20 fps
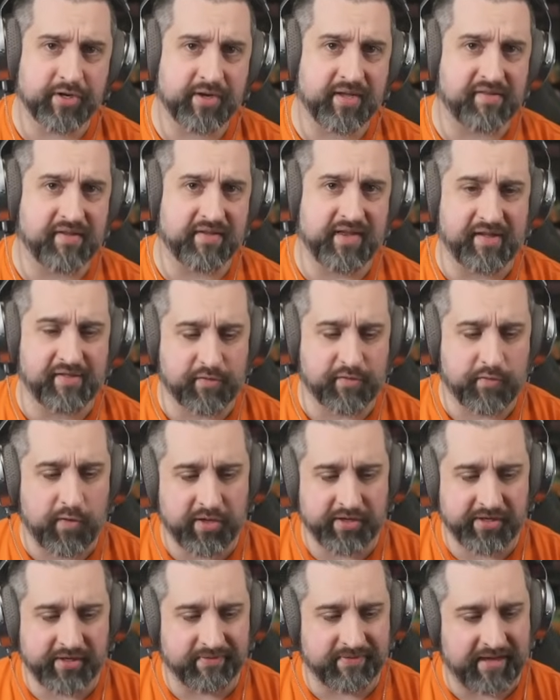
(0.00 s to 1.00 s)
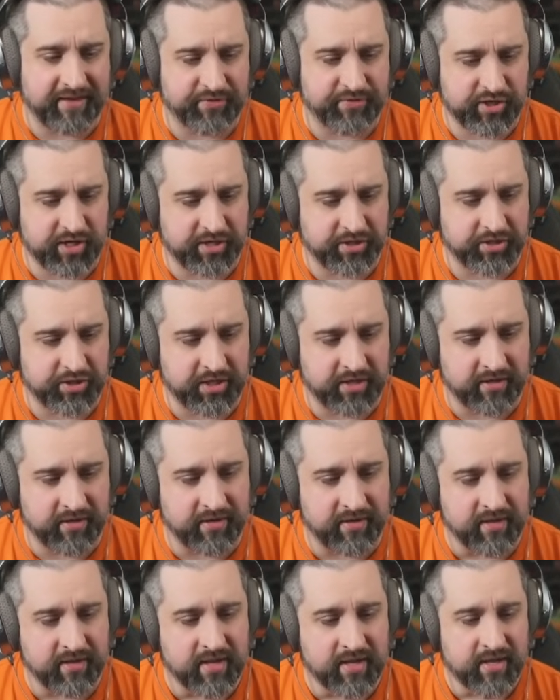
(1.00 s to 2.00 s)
gets a nice quality of life change here.